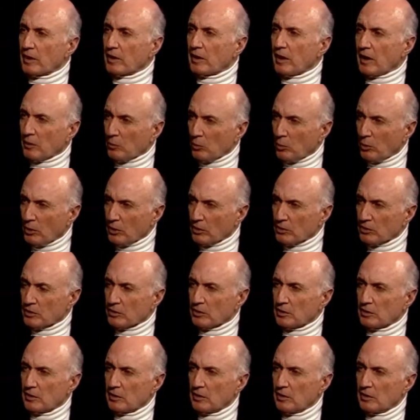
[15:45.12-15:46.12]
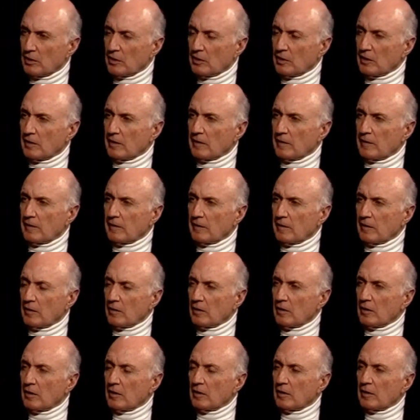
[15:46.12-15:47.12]
It got worse. Yes.
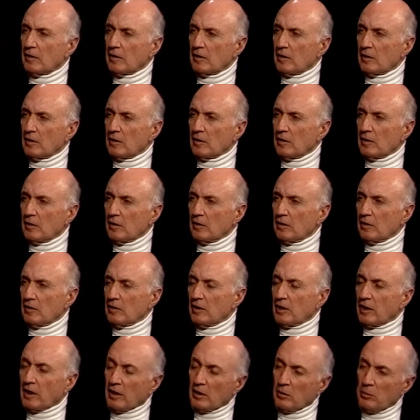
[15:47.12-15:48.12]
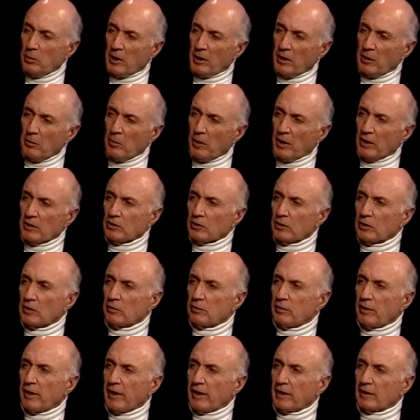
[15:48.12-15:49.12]
Did anybody mention
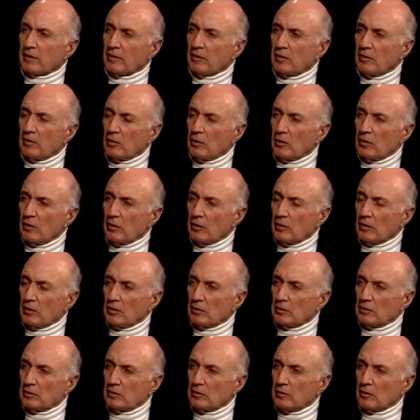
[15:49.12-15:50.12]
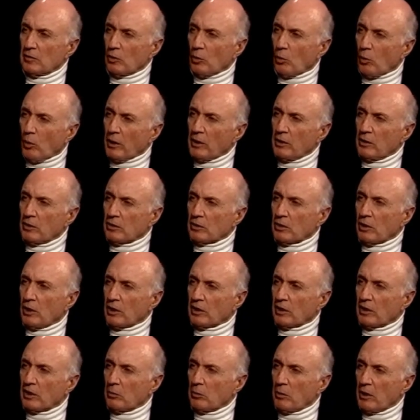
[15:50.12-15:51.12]
the fact the way you're
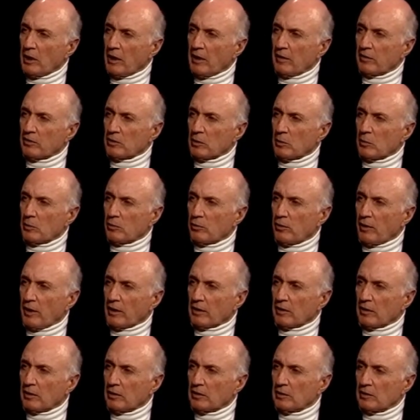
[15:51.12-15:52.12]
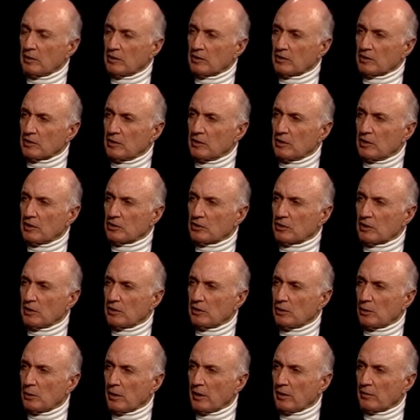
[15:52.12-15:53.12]
talking may have some effect on this condition
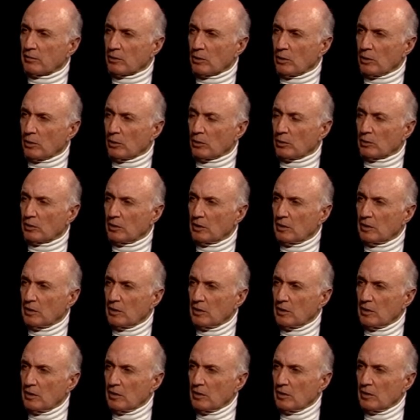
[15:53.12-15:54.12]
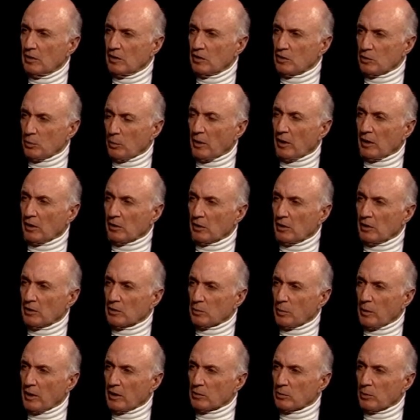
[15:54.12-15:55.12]
that you have called
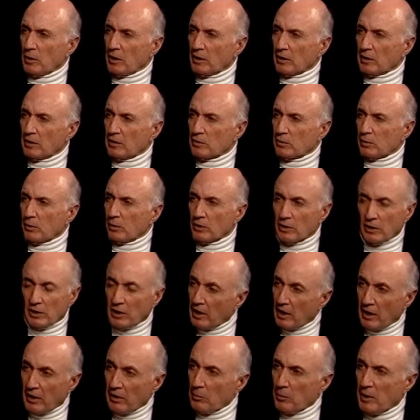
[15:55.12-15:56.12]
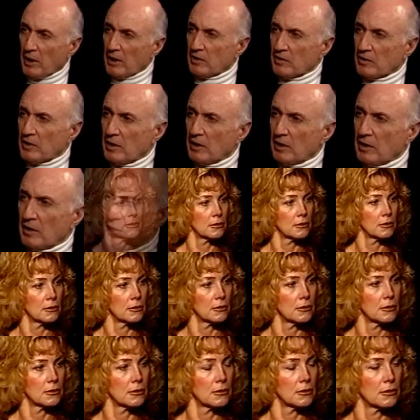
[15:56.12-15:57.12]
spasmodic dysphonia? Did anybody say anything
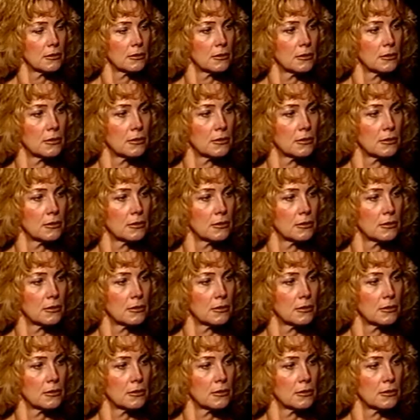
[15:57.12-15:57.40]
about that?